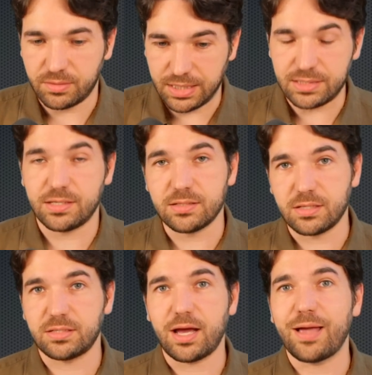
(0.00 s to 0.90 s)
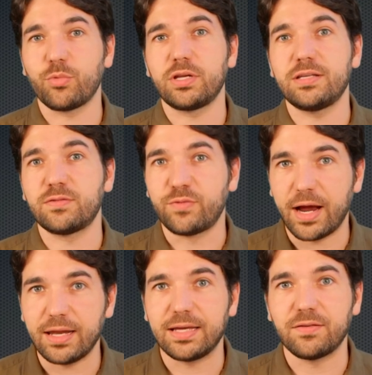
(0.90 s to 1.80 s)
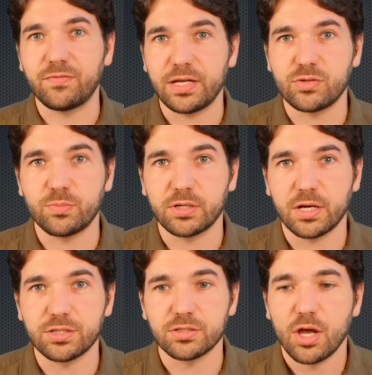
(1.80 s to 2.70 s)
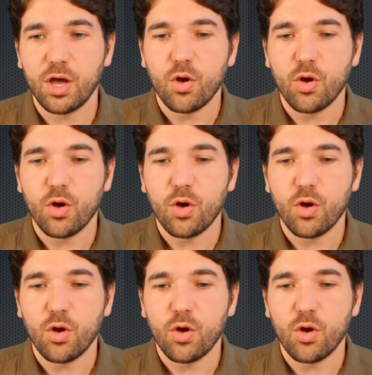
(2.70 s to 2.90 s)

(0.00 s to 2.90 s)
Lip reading: is the time where he's finally going to face repercussions?